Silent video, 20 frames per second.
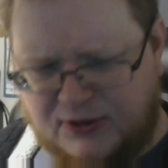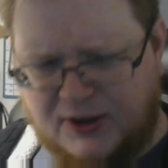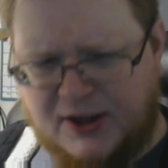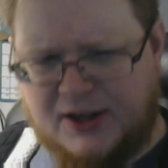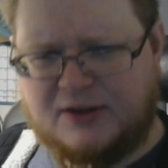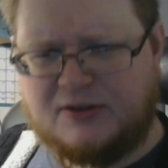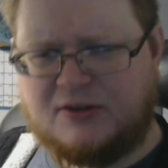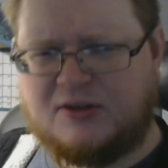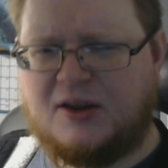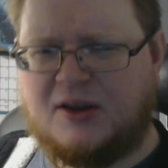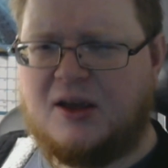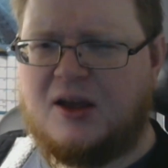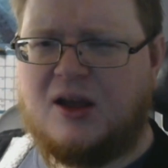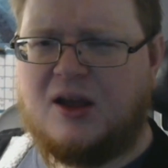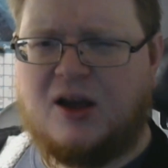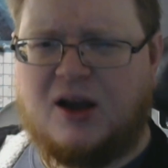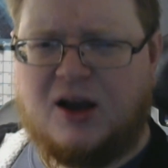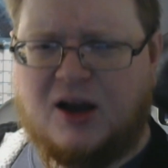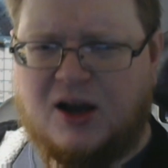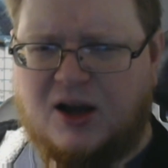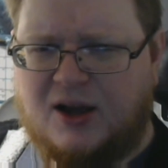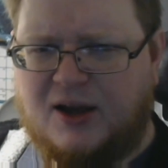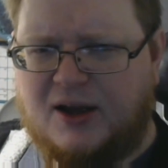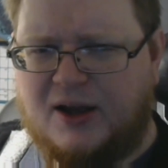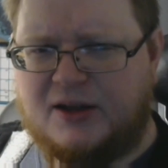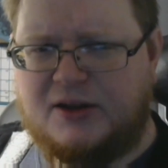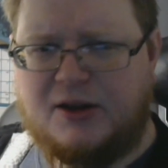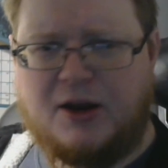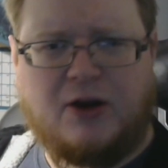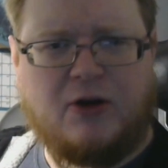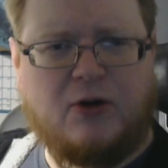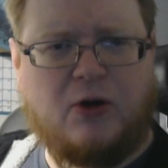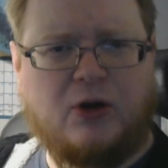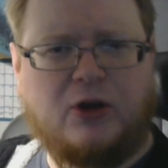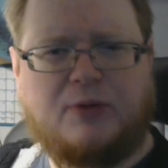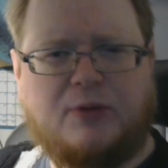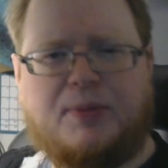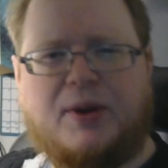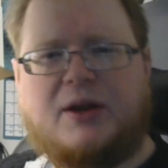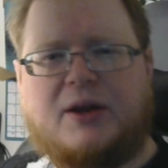things. I did an
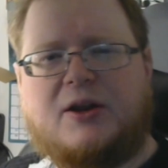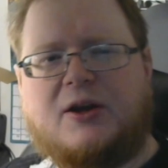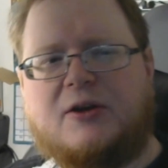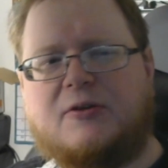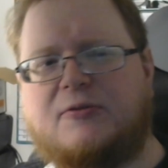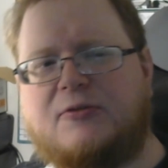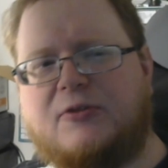oil painting